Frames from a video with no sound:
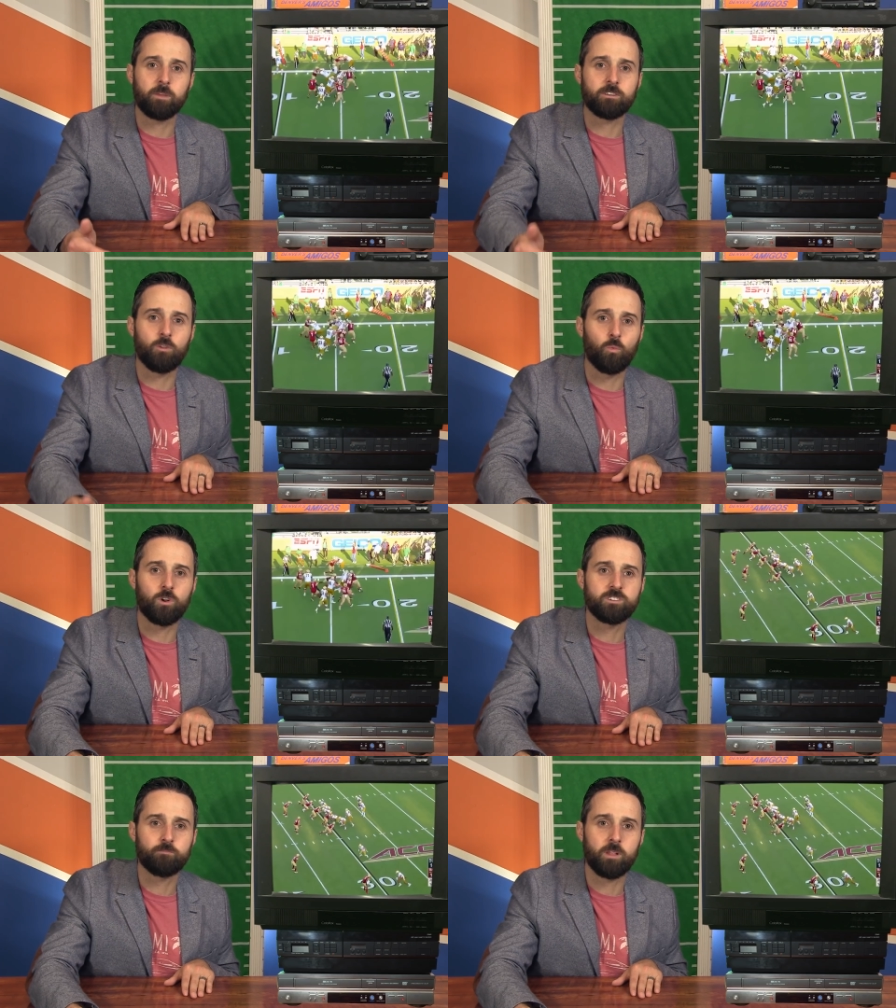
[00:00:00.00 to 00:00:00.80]
into the
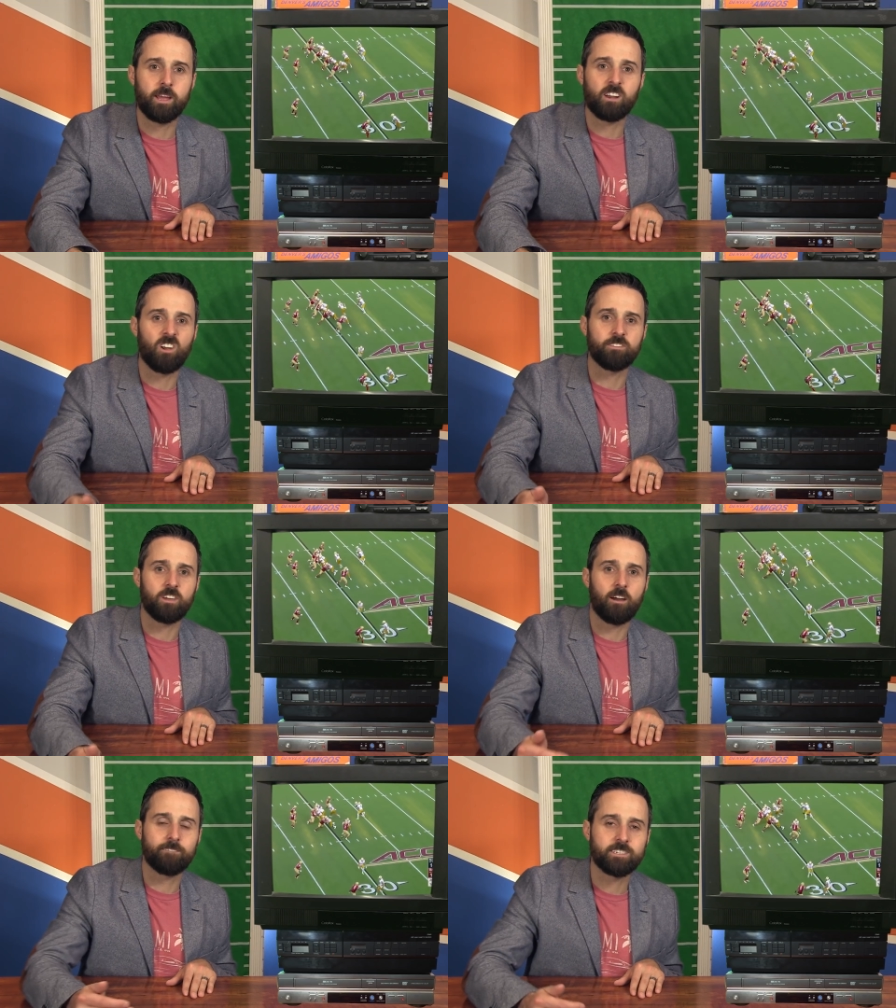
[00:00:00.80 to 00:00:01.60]
worst player on the
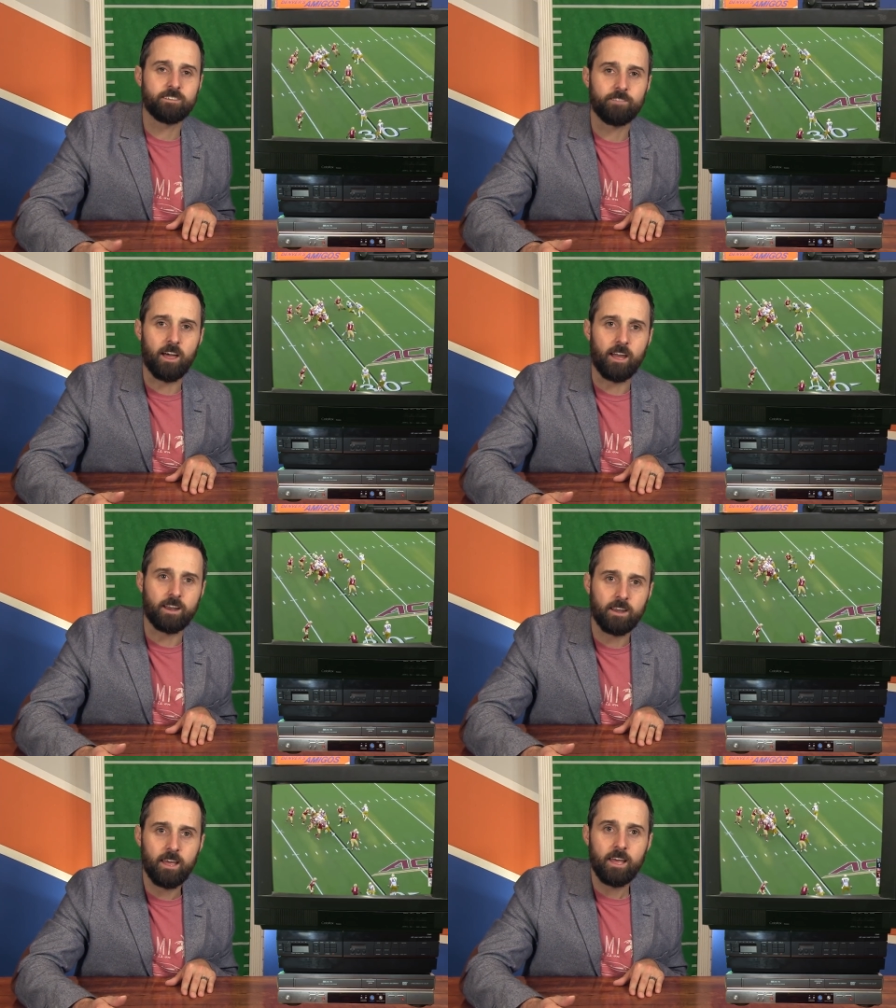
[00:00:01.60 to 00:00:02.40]
offensive line,